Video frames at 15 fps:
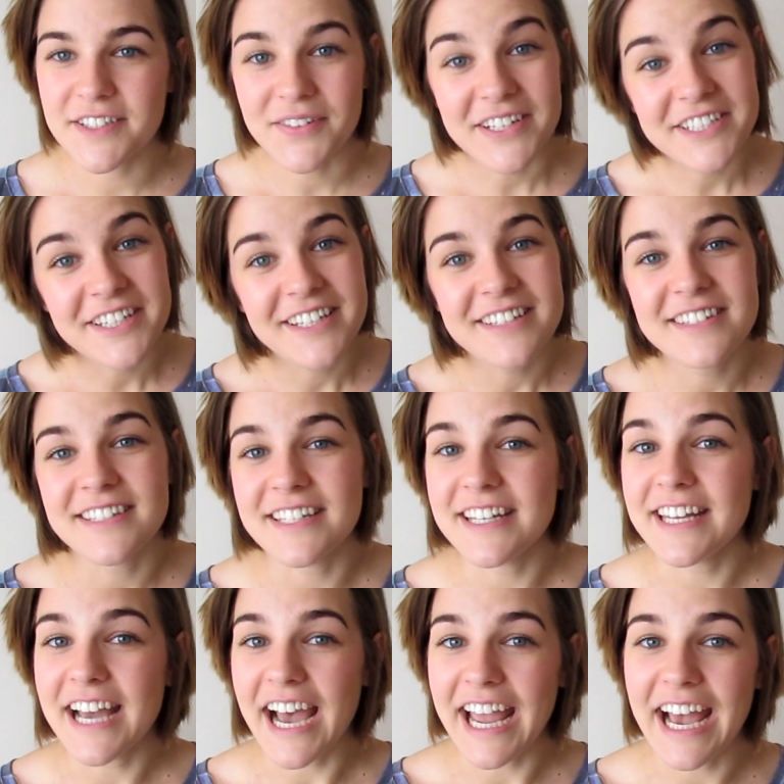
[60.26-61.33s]
So as you can
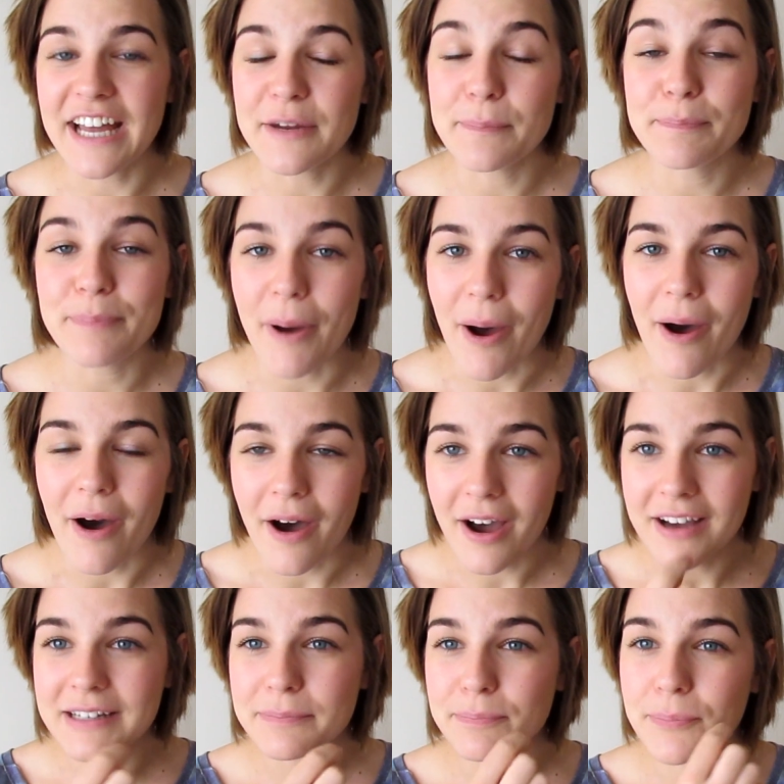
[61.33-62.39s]
see, I had a
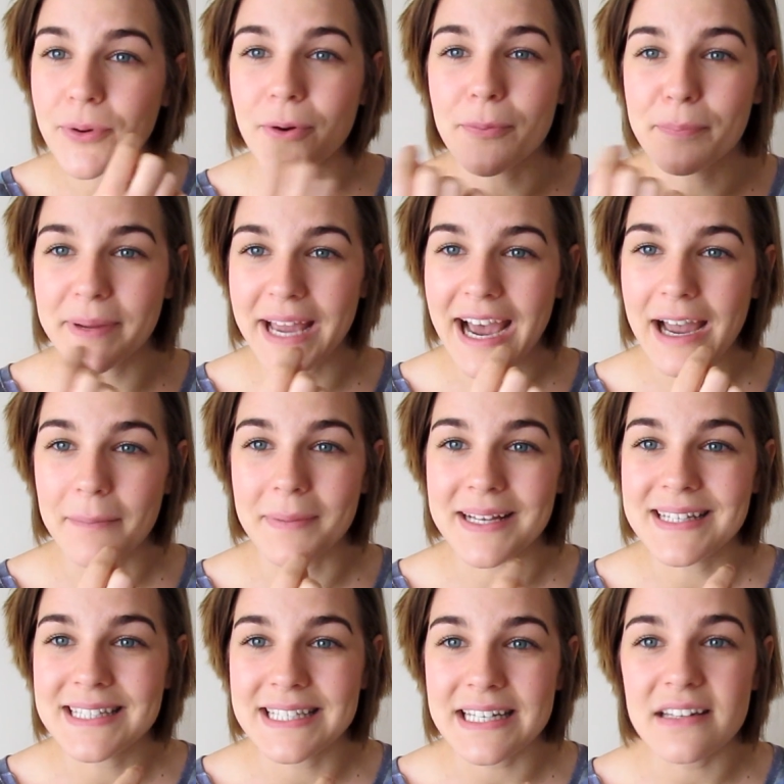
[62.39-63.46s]
bar put behind
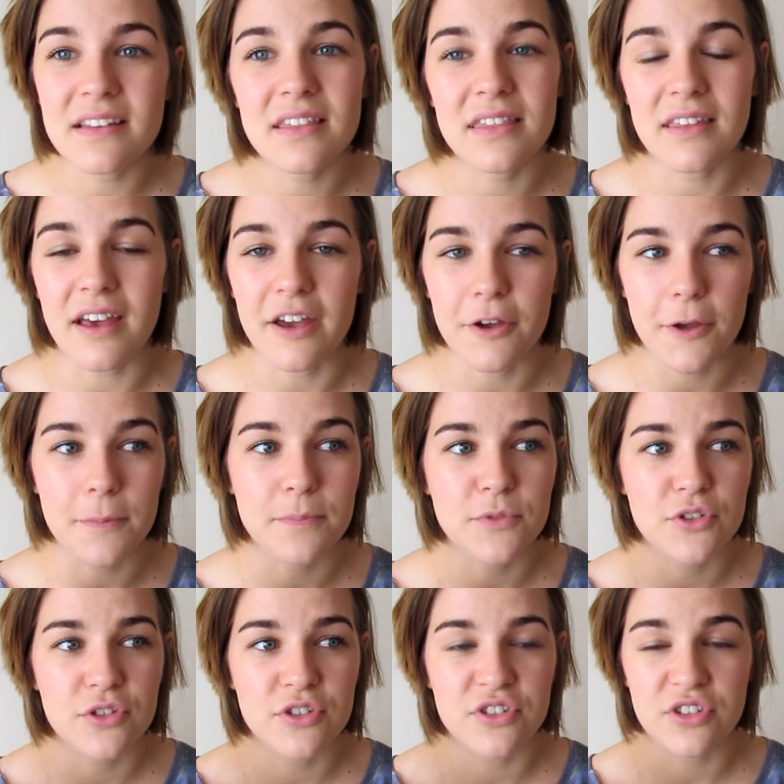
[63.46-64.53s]
my teeth
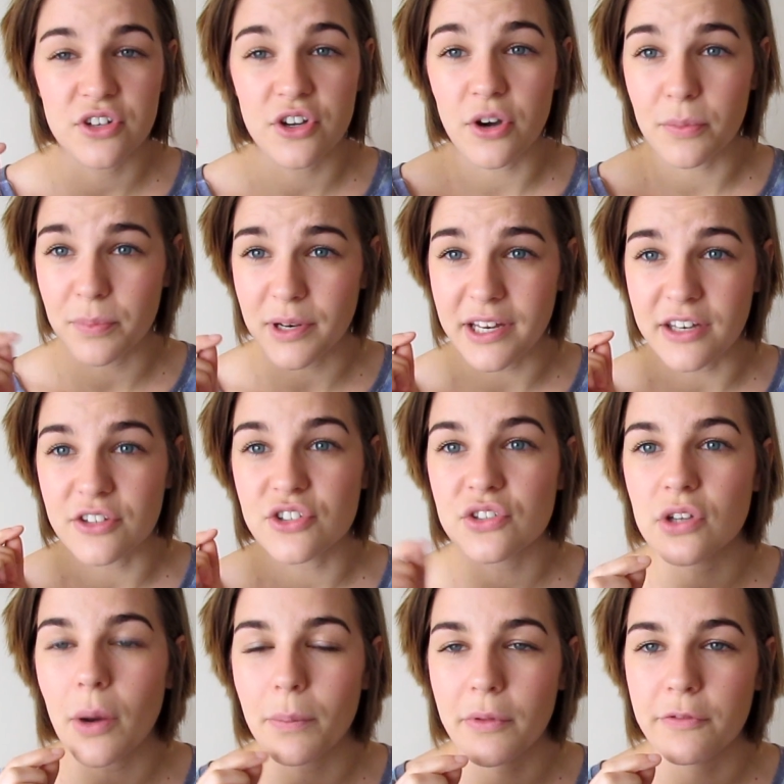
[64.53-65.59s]
just to completely
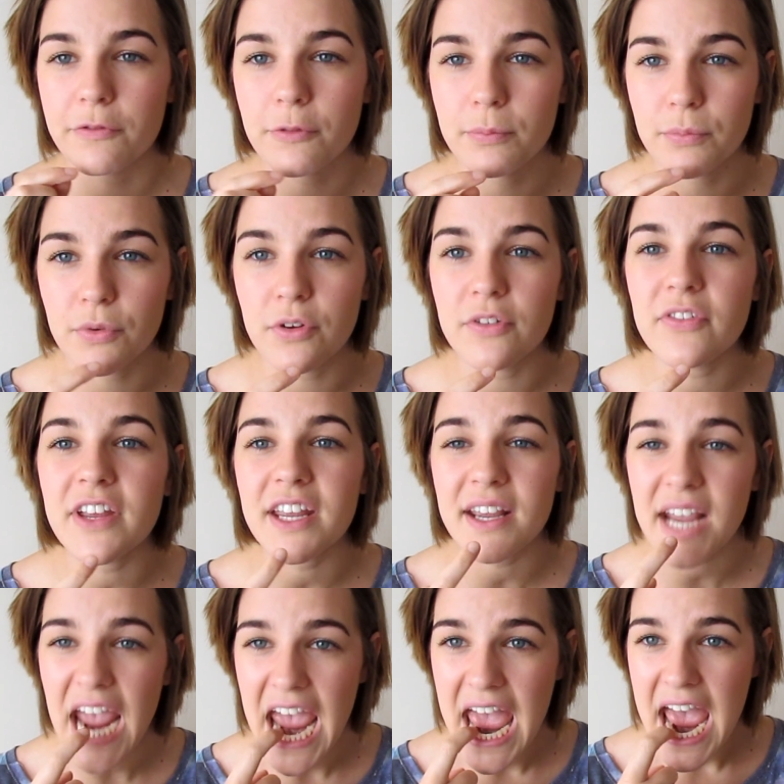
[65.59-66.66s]
stop them from moving,